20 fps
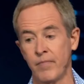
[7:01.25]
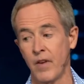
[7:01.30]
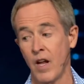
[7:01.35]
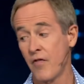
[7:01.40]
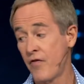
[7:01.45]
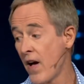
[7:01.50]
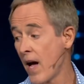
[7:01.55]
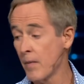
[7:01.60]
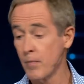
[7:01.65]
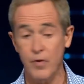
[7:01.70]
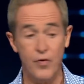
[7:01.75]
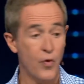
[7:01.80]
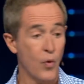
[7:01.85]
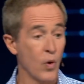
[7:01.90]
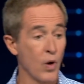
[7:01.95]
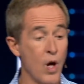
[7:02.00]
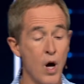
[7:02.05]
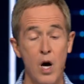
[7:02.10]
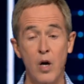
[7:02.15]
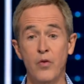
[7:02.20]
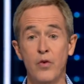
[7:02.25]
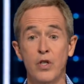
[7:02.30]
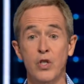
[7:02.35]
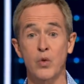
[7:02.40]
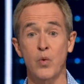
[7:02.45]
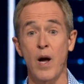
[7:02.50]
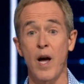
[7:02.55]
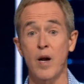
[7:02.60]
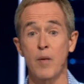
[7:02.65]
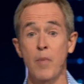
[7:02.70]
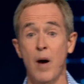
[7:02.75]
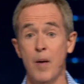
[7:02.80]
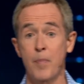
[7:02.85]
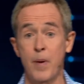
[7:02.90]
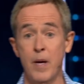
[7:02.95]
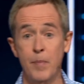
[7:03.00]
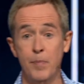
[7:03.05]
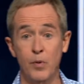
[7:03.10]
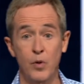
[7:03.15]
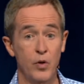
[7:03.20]
In fact, before long, they're surrounded by
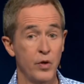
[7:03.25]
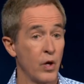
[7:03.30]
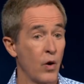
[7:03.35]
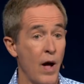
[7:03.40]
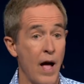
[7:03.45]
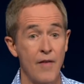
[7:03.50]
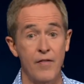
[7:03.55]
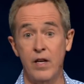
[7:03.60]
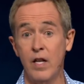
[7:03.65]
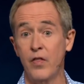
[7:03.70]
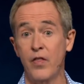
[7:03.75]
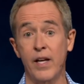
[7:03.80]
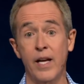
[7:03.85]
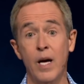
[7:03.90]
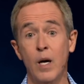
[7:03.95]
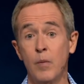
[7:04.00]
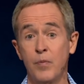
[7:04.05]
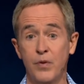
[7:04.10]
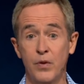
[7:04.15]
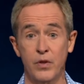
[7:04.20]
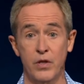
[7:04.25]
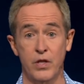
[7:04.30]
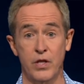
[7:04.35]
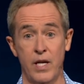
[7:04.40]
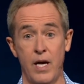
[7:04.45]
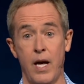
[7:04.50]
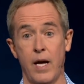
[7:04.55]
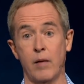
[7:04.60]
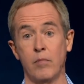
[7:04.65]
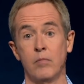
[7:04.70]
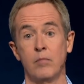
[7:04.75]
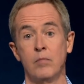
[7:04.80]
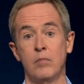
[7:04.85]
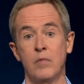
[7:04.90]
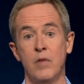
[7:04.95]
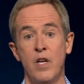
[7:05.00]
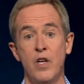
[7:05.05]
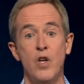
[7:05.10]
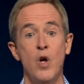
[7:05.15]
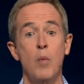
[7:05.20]
people who don't have anything helpful to say.
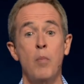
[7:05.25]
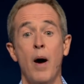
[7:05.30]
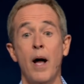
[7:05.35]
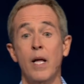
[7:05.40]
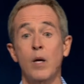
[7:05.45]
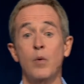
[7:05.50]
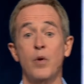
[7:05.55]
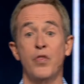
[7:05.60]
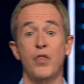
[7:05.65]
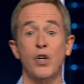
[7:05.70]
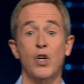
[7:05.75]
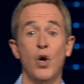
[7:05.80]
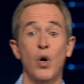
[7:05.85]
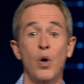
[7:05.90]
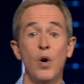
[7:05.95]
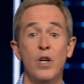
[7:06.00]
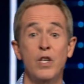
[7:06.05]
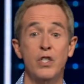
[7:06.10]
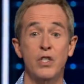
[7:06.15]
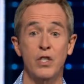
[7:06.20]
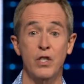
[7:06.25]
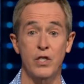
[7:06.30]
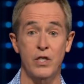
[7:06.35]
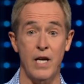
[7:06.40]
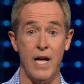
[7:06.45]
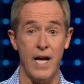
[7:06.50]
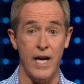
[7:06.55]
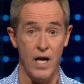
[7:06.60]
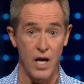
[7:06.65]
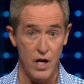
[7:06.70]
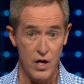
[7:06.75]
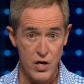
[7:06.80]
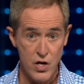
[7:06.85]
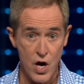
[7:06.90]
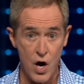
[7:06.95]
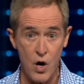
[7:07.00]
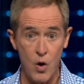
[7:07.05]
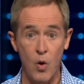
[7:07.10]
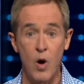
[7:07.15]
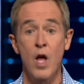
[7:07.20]
Nobody with the courage to say
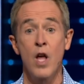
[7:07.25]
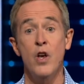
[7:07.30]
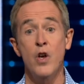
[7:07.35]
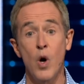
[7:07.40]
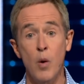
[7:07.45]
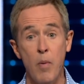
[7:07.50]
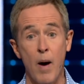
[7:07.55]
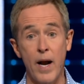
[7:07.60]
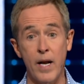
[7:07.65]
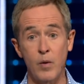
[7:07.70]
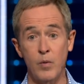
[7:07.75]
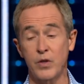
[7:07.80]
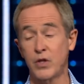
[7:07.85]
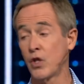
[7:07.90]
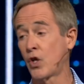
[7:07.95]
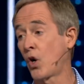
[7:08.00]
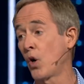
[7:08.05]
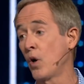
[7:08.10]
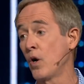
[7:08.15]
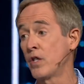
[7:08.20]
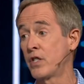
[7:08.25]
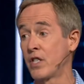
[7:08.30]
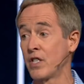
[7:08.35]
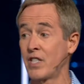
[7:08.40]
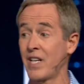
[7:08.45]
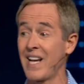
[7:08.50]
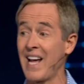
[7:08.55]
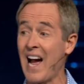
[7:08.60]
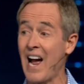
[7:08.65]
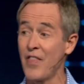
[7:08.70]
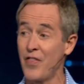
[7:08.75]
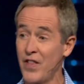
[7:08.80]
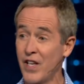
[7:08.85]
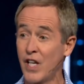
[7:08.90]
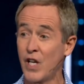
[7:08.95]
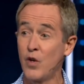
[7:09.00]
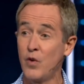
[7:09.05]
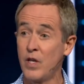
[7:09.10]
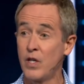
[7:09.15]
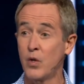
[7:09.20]
no. Nobody with the courage to say, I
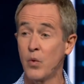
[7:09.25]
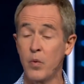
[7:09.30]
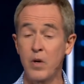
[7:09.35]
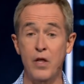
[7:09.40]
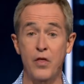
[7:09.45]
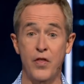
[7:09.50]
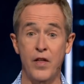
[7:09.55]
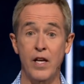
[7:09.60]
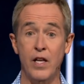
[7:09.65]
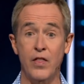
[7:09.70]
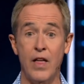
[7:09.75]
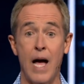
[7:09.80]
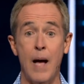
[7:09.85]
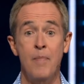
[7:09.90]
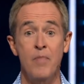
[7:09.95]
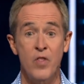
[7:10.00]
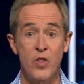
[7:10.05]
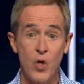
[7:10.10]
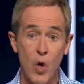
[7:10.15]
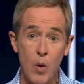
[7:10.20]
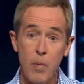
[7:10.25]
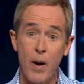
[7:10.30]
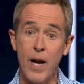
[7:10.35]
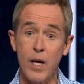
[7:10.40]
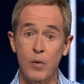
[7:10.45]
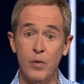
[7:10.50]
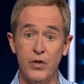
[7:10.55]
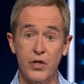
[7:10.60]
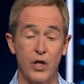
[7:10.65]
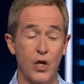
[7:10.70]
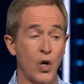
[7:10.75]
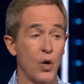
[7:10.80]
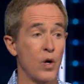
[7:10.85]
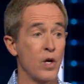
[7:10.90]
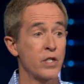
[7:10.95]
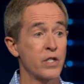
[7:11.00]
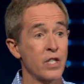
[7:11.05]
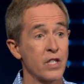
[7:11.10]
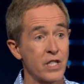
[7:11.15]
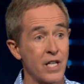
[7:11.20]
think you need to rethink that. Nobody with the
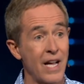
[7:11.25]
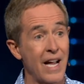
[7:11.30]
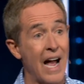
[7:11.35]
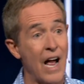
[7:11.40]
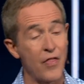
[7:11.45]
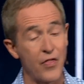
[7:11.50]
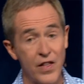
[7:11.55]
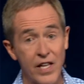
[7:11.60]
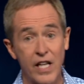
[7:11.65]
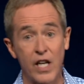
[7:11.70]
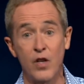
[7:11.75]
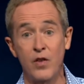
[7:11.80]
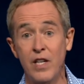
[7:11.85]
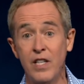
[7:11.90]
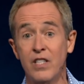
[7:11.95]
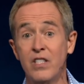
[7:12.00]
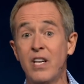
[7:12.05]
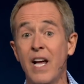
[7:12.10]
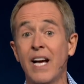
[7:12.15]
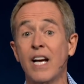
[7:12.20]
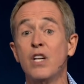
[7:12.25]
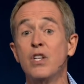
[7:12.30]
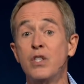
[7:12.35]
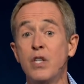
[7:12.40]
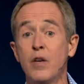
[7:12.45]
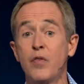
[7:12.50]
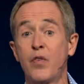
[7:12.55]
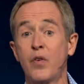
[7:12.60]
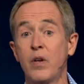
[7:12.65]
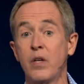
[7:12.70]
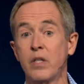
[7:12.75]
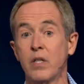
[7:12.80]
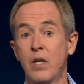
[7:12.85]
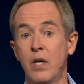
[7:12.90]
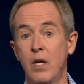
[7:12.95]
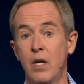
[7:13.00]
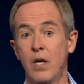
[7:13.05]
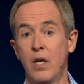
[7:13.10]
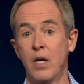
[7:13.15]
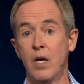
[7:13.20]
courage to say, I think you need to take a different
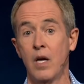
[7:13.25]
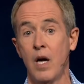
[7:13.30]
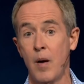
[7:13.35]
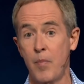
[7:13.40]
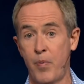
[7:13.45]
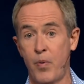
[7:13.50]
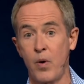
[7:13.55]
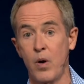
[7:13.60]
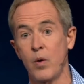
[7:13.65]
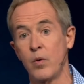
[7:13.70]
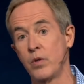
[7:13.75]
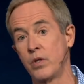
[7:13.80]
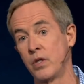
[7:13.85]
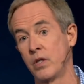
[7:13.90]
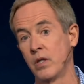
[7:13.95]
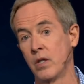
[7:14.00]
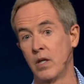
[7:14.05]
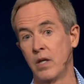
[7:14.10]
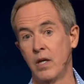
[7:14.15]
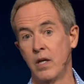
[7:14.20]
approach.